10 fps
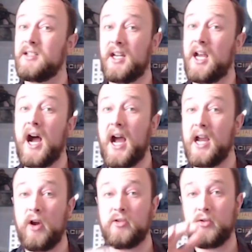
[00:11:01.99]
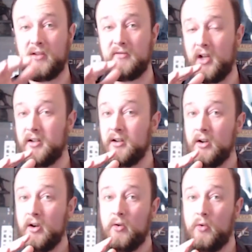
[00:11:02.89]
high ground during a flood
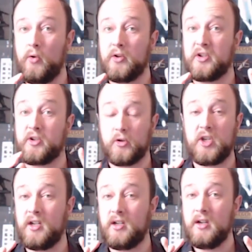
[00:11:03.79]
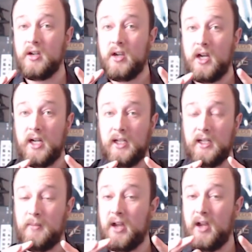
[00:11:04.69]
or searching
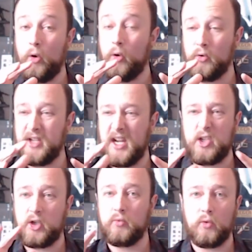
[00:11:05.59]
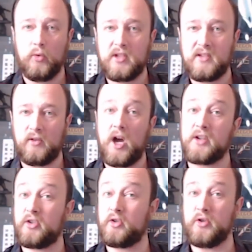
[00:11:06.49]
old ancient ruins for
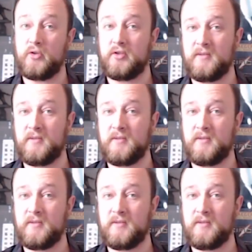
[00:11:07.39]
lost treasures.